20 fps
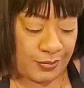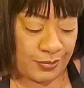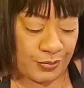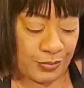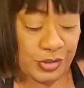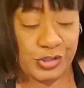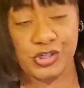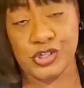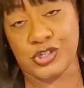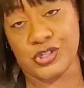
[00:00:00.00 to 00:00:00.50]

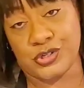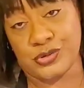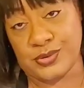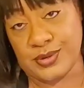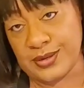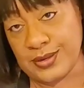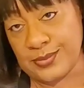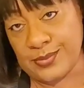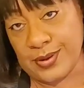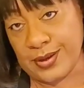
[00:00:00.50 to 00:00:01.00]
What you should do
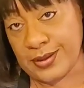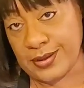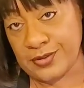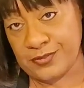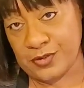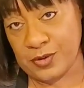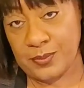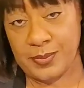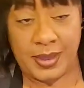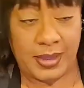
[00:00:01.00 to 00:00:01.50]
anyway
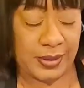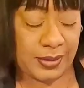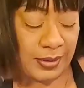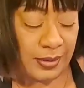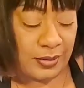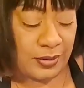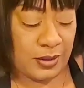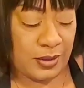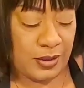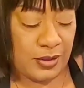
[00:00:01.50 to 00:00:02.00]
if you're
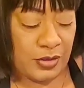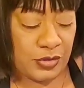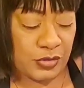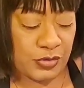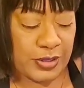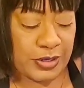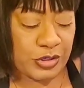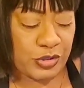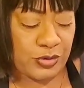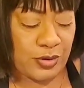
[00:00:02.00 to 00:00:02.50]
baking, so
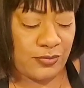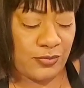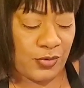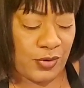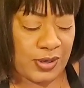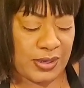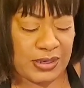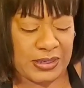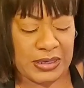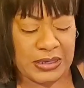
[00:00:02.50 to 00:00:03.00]
that you
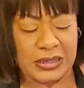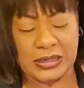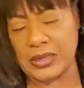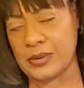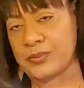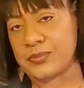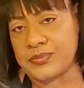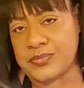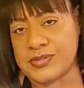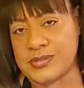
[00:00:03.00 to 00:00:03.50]
avoid any
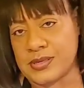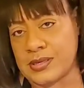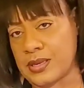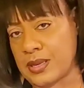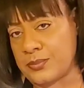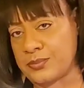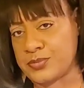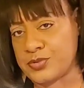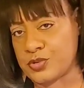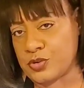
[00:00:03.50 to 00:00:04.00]
lumps,
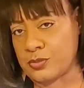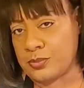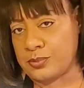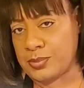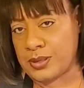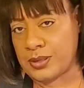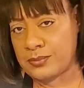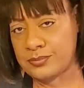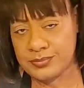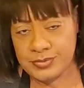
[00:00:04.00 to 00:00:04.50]
clumps, or
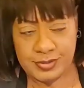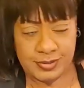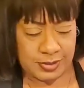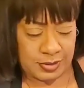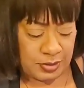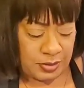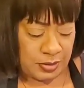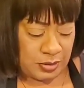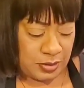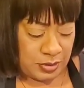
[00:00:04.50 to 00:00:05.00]
bumps,
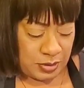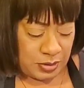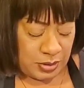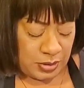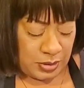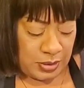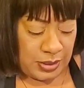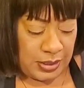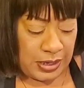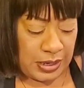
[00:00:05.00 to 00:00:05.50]

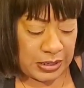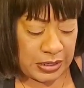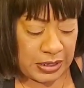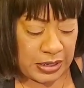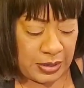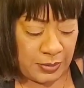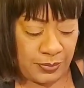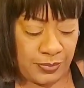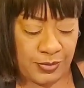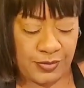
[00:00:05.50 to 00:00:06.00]
any
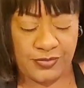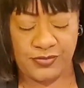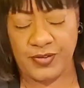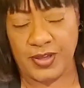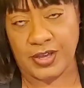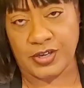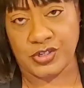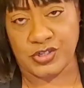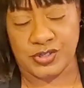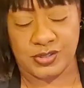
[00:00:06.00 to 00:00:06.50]

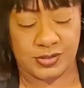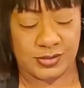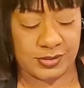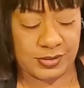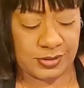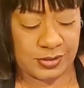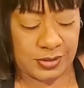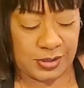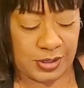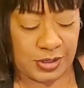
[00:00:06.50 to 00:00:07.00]

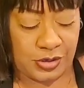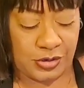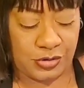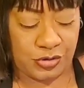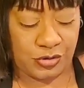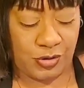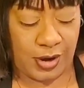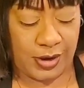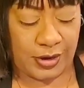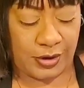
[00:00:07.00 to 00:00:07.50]
imperfections in your
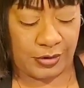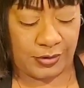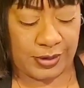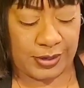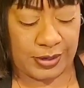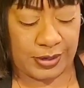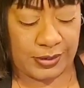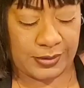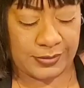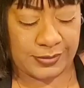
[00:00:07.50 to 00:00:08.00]
dry
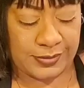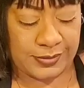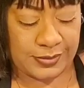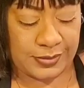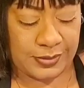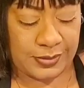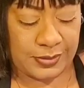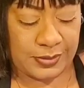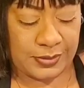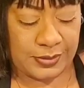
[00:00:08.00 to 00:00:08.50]
ingredients.
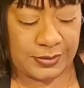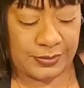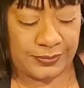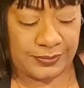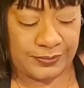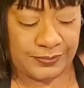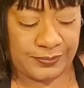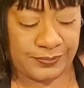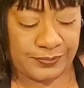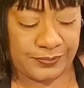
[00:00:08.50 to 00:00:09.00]

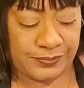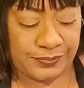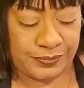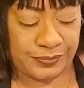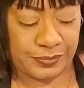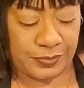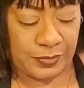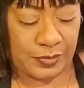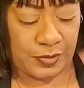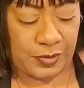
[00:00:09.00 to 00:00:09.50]

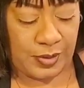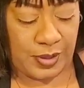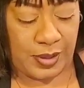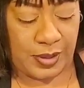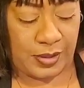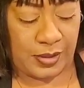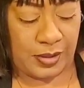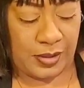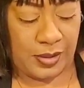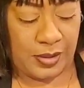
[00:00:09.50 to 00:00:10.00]

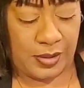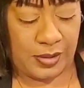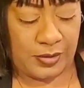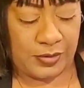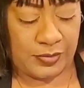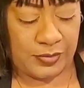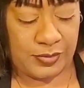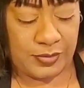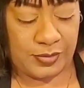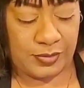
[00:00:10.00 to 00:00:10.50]
Okay,
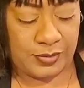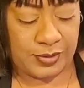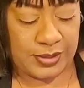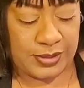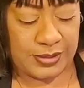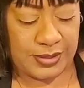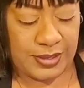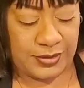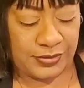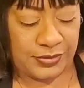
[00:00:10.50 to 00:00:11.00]
just gonna
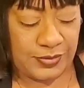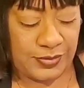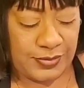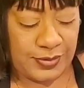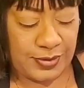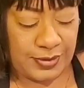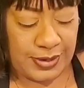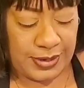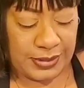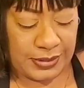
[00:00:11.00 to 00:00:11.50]
get that through
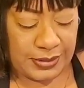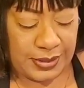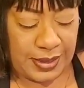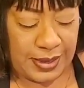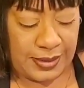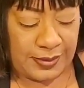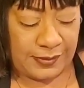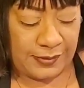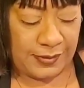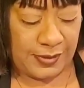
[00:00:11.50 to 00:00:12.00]
there like
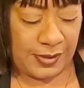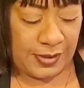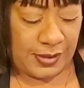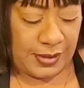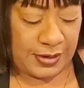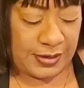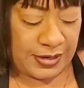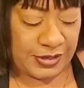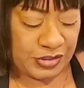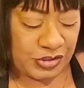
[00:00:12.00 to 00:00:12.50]
that,
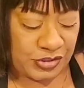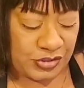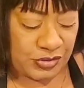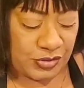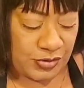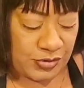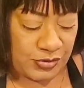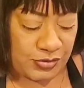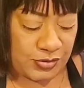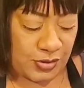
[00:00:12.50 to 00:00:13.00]
and that's just
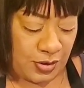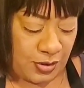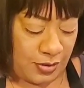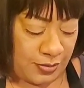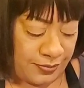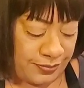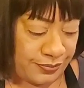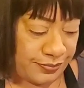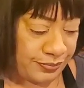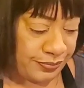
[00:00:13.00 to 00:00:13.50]
our salt.